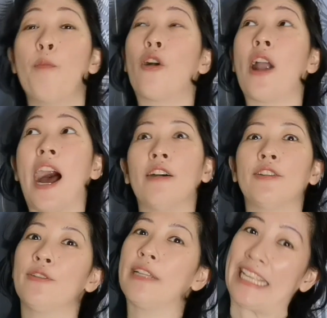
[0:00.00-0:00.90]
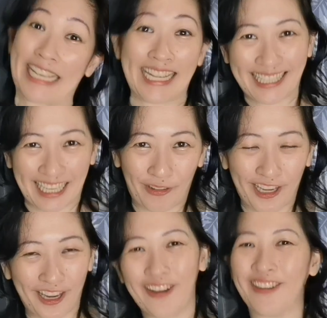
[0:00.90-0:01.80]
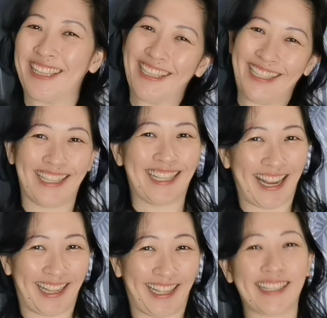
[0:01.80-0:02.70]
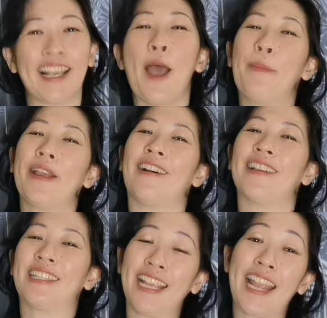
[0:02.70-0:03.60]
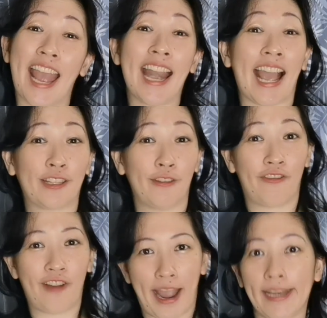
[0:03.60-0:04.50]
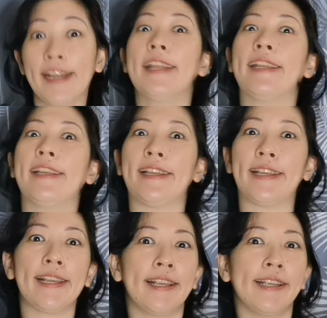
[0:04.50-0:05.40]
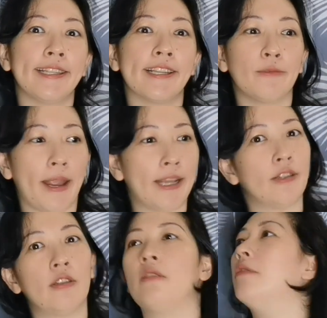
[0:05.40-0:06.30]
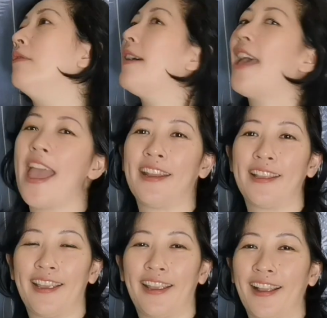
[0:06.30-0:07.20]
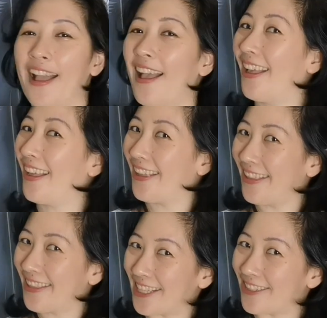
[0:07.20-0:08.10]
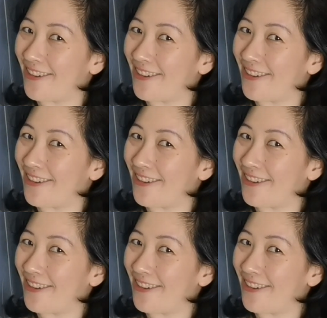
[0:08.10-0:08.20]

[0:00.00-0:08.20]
more how-to easy videos just like these, because Zyen likes to find the easiest way to do anything. Thanks for